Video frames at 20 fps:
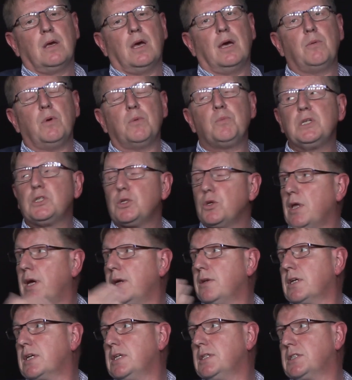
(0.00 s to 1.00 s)
And we do that
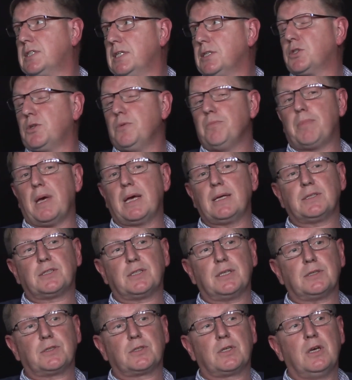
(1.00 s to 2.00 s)
on a consistent
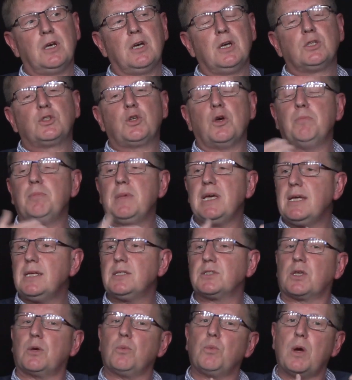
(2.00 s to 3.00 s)
basis. So it
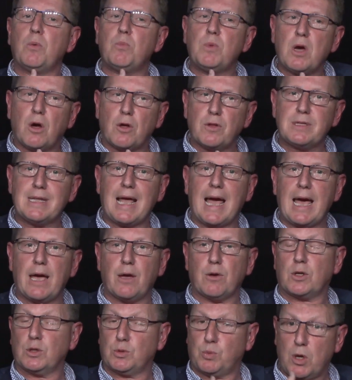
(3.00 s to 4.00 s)
means that when we are
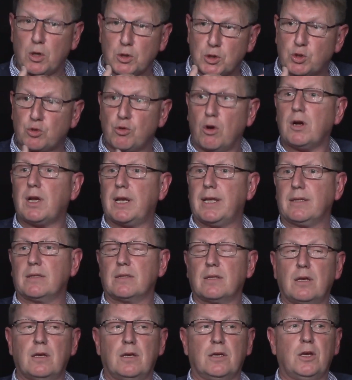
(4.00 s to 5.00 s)
now, because we are struggling,
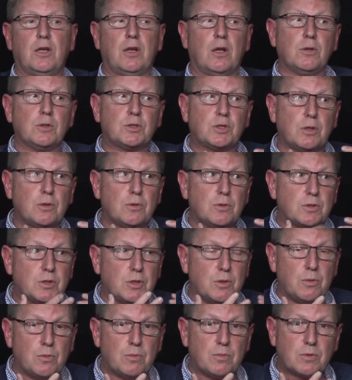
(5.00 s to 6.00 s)

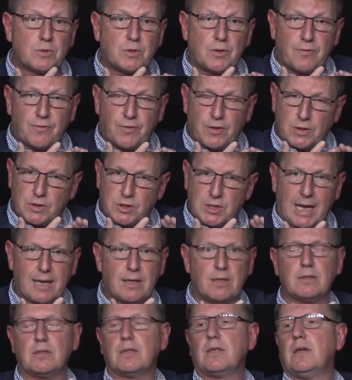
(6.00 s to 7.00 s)
for
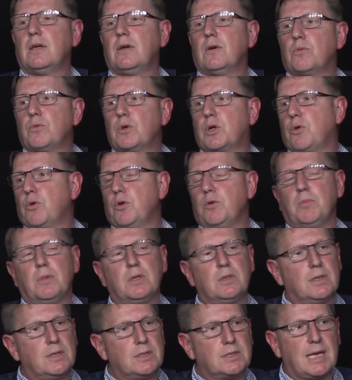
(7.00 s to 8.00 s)
talent
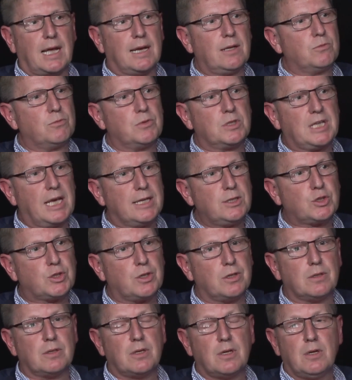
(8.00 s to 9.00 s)
recruitment and talent
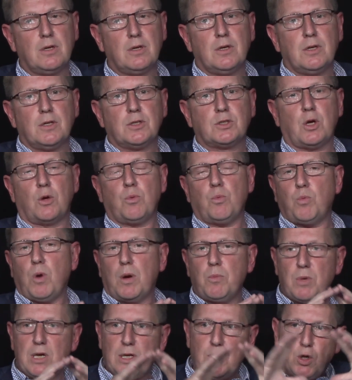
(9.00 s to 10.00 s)
retention. So
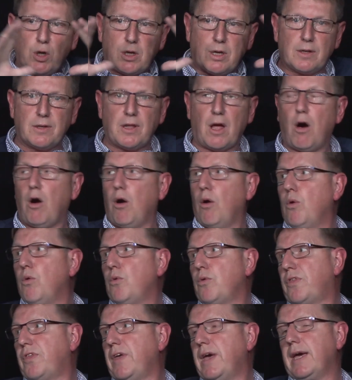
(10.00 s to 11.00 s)
when we look at the
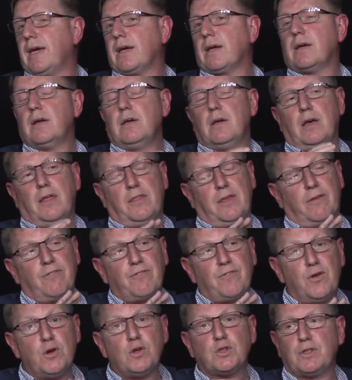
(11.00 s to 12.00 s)
whole thing, I think
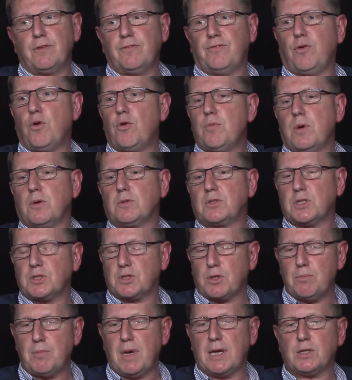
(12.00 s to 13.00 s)
first and foremost is
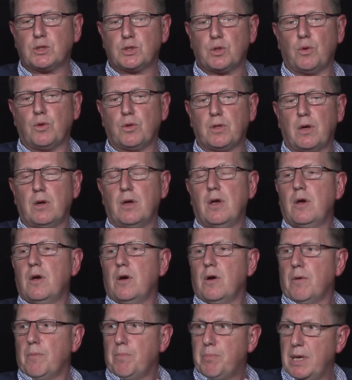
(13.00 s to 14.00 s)
to make sure that
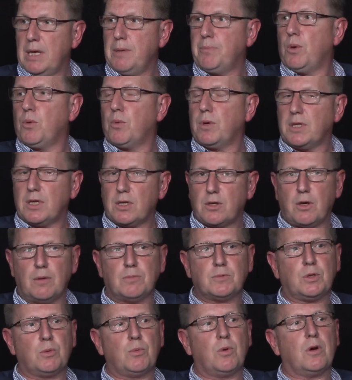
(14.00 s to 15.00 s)
people, when they
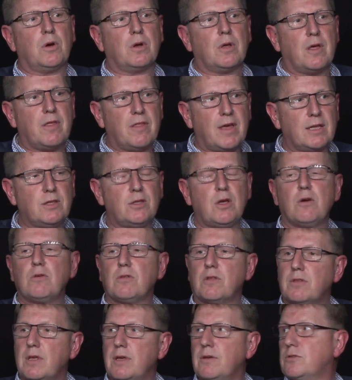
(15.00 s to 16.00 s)
come to work, they know
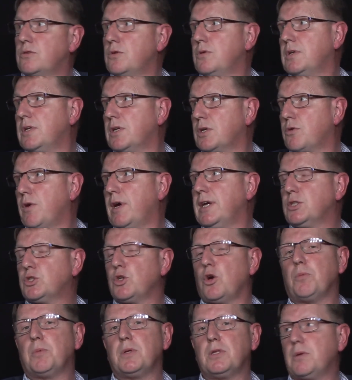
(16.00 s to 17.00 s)
that they're doing a great
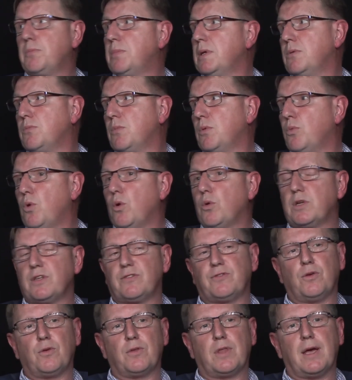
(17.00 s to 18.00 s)
job and they're being
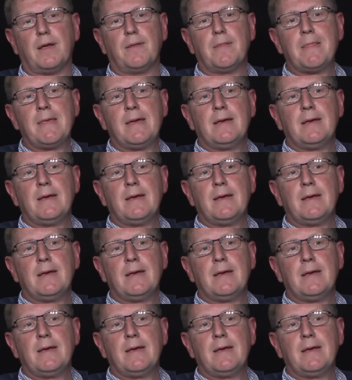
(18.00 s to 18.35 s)
rewarded for that.